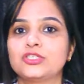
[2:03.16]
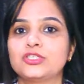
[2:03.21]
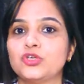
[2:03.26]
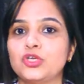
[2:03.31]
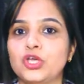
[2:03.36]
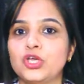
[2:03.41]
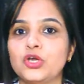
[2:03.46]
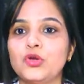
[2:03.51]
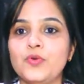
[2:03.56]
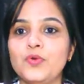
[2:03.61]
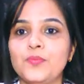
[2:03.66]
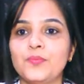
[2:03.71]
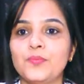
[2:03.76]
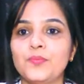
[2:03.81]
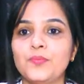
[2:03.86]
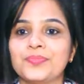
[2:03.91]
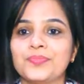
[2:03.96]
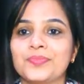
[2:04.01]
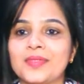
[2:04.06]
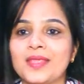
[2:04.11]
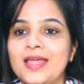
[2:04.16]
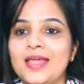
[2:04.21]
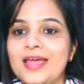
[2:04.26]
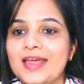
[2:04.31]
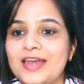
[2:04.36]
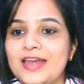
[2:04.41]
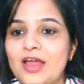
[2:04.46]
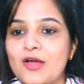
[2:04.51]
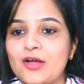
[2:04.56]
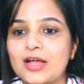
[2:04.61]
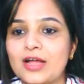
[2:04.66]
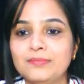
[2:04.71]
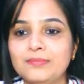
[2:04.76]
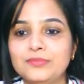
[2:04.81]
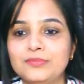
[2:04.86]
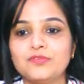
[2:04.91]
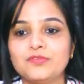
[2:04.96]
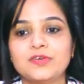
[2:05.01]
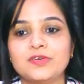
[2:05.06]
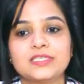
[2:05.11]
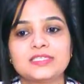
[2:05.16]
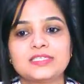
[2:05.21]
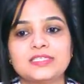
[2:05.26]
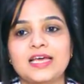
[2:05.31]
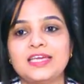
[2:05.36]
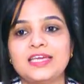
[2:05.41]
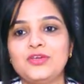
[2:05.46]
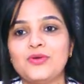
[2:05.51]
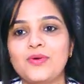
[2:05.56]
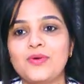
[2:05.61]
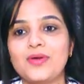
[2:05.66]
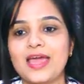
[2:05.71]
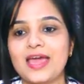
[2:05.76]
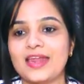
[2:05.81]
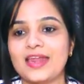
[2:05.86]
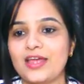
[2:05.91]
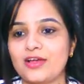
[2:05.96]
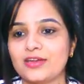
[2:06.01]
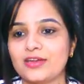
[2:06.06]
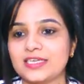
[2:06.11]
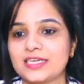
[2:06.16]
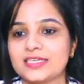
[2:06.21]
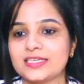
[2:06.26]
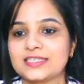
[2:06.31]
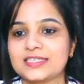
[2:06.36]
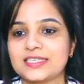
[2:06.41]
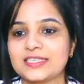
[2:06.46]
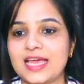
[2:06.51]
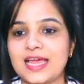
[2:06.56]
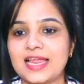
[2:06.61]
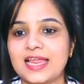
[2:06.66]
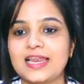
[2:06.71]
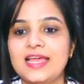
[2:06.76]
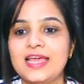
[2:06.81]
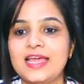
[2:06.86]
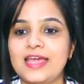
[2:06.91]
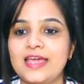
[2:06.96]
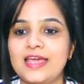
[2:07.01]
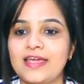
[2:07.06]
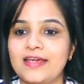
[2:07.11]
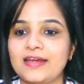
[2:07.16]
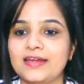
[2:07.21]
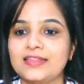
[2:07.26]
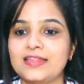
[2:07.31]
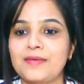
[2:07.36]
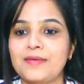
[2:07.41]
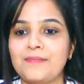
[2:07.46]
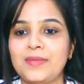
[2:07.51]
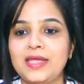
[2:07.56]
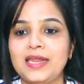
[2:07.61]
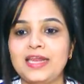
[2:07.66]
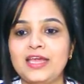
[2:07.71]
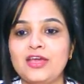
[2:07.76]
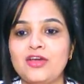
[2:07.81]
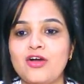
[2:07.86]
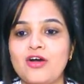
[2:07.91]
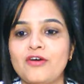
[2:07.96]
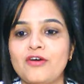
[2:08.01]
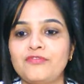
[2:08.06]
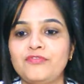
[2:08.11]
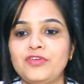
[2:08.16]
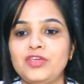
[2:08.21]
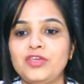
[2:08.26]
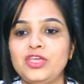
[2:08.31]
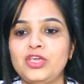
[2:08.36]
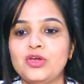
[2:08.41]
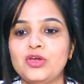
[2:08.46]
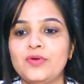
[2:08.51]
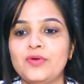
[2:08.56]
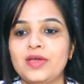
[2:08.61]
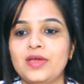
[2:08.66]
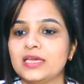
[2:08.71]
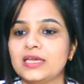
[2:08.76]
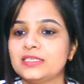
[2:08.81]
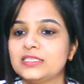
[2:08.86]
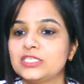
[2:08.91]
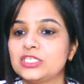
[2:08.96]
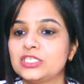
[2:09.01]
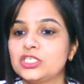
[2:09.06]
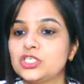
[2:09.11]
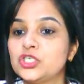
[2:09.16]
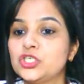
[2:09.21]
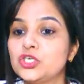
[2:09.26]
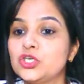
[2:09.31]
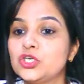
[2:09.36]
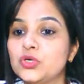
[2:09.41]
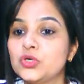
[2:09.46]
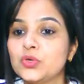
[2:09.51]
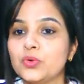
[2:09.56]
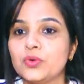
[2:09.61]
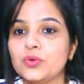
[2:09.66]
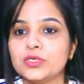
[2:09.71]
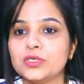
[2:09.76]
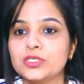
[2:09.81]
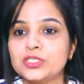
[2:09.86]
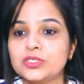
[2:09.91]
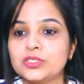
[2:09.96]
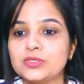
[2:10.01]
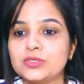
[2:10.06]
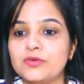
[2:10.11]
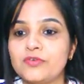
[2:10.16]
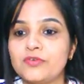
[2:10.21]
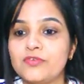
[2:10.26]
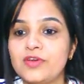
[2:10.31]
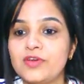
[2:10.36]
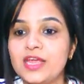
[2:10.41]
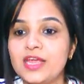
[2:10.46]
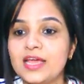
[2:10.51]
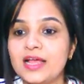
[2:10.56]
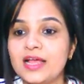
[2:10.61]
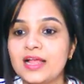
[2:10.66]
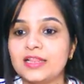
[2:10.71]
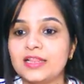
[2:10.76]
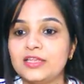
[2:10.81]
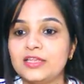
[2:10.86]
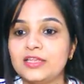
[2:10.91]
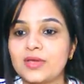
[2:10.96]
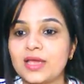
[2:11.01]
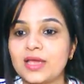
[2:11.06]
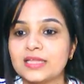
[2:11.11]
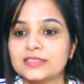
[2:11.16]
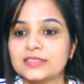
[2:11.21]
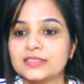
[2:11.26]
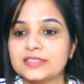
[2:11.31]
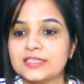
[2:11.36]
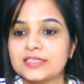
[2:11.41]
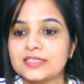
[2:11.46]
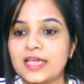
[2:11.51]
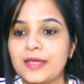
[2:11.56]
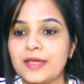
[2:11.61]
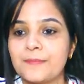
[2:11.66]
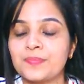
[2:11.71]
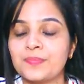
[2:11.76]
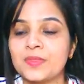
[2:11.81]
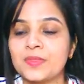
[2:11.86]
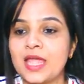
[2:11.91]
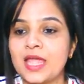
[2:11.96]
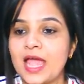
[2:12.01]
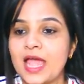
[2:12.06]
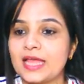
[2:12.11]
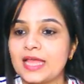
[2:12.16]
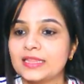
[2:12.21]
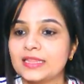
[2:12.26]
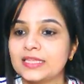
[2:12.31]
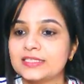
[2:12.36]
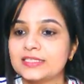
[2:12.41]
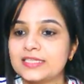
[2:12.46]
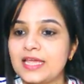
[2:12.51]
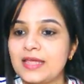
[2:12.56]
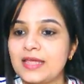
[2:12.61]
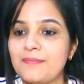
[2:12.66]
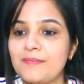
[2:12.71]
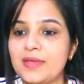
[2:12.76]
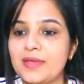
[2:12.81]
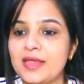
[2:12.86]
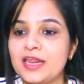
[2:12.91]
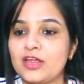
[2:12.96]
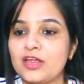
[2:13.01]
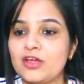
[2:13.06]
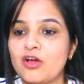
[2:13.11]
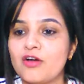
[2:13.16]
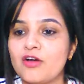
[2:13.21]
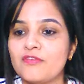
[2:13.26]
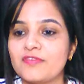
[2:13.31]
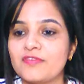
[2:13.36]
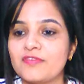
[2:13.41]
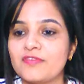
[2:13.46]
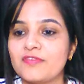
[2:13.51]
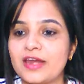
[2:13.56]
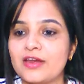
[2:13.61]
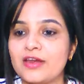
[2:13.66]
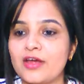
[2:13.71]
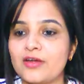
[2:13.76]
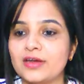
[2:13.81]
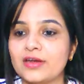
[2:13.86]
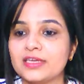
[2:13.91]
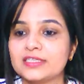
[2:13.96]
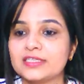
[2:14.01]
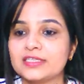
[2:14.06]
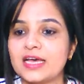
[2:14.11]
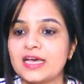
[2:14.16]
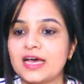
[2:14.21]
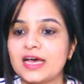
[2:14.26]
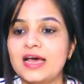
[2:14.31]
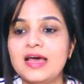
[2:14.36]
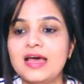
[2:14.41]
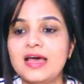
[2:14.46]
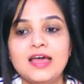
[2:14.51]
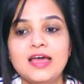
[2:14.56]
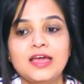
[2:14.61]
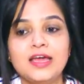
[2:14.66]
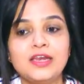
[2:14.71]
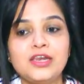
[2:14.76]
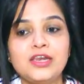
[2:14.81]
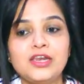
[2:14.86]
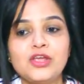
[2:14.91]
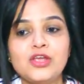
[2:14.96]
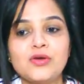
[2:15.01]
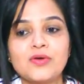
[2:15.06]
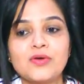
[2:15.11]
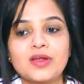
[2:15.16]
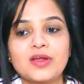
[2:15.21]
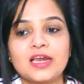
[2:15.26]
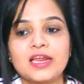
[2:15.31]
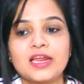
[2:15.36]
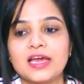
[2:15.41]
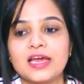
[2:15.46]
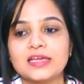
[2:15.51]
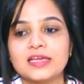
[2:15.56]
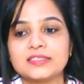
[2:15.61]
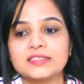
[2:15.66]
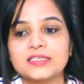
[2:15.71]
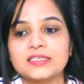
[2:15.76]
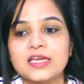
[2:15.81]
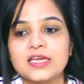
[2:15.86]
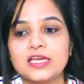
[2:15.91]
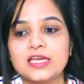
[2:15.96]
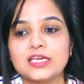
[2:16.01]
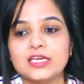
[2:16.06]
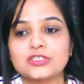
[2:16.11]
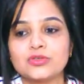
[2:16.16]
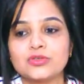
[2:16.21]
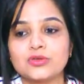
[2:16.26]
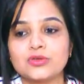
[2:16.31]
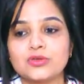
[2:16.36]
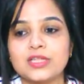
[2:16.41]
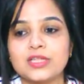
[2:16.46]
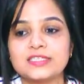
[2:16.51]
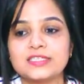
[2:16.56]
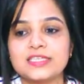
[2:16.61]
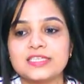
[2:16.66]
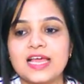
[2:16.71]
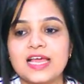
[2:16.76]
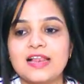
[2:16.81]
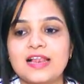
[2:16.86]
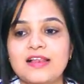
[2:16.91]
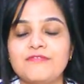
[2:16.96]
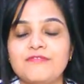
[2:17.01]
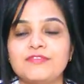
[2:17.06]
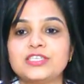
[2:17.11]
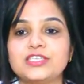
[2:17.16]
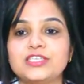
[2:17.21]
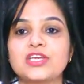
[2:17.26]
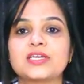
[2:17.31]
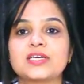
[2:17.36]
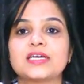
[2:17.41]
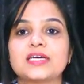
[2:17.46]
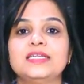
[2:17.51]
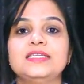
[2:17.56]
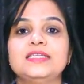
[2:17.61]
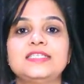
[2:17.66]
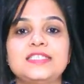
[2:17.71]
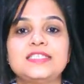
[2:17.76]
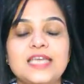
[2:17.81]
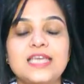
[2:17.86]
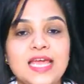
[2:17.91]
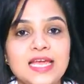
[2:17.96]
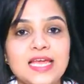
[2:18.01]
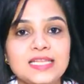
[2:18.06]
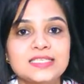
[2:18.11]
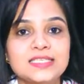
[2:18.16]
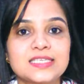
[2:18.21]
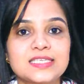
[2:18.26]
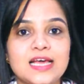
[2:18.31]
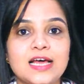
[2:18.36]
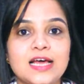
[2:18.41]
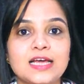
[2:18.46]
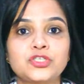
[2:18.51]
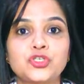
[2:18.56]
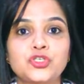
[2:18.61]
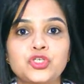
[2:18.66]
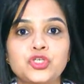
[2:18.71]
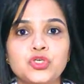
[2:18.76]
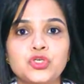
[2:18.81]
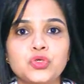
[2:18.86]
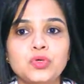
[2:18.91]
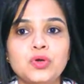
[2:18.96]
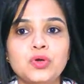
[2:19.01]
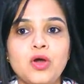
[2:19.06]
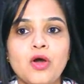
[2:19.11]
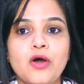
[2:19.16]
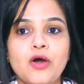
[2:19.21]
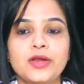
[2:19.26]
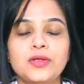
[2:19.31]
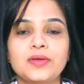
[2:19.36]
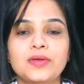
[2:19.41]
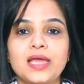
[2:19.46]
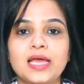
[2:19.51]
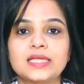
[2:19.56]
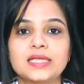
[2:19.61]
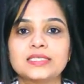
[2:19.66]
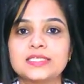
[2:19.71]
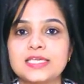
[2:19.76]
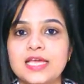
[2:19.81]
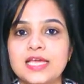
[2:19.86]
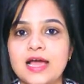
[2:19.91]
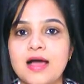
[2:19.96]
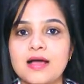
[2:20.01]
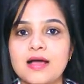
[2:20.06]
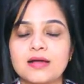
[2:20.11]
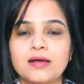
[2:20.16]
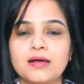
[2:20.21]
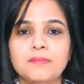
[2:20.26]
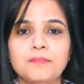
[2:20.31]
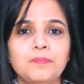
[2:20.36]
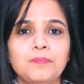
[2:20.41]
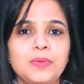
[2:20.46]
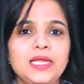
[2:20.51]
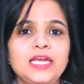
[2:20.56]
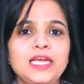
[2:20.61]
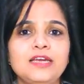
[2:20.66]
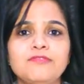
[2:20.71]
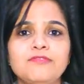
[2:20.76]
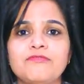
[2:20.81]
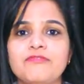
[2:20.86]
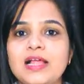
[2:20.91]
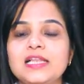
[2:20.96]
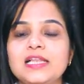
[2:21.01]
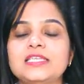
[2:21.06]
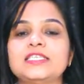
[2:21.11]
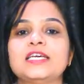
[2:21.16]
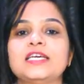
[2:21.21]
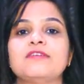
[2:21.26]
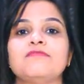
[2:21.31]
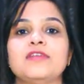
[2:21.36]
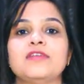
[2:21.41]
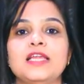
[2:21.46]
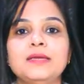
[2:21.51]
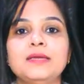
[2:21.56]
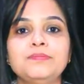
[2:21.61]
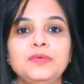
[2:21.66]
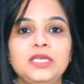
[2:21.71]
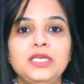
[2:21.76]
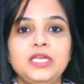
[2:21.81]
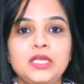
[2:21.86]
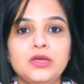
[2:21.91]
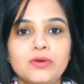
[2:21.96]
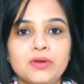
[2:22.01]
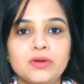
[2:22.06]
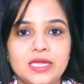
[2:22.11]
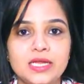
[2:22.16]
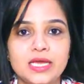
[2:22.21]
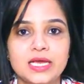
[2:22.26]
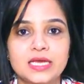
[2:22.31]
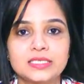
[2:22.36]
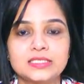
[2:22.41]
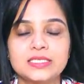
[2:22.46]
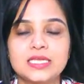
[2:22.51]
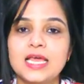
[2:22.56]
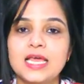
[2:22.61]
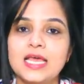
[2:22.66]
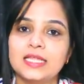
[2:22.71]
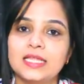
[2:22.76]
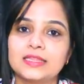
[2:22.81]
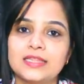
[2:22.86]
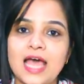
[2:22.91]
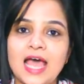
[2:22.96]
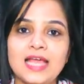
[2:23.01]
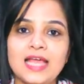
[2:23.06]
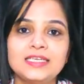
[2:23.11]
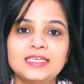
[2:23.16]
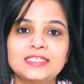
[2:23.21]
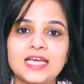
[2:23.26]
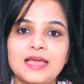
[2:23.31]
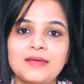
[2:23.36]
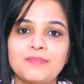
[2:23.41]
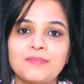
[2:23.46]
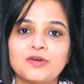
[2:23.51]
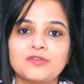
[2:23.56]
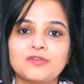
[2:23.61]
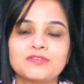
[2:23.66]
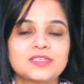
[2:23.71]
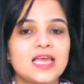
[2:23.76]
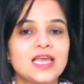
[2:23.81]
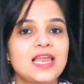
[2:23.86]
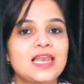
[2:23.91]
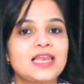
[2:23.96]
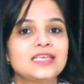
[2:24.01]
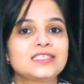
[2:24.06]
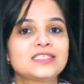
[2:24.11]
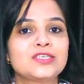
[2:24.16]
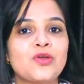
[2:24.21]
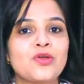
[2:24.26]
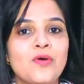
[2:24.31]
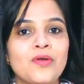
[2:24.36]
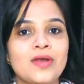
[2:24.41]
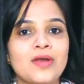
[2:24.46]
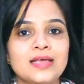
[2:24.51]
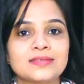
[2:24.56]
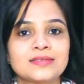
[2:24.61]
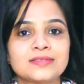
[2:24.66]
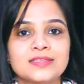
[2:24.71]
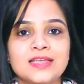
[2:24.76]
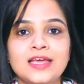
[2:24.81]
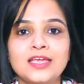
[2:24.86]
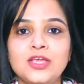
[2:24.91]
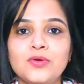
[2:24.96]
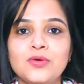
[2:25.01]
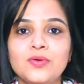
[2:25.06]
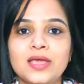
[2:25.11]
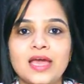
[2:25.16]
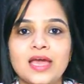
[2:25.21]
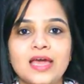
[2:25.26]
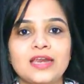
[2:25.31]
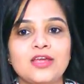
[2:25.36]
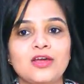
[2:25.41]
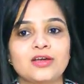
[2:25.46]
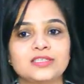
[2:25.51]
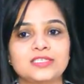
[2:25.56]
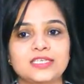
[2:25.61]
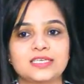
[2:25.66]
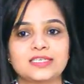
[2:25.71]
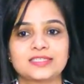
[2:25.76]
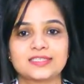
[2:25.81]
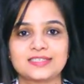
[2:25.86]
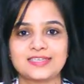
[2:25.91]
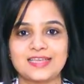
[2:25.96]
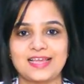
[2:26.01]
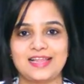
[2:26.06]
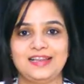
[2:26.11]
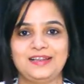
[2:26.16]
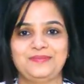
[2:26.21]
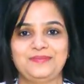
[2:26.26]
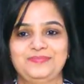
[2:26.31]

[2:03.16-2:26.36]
to you. Now come towards the eukaryotic cell. Here the meaning of eu is true, real, you can say. And the same meaning of karyon is the nucleus. So the cell which contains a true, or you can say a complete well-developed nucleus, that type of cell is known as the eukaryotic cell.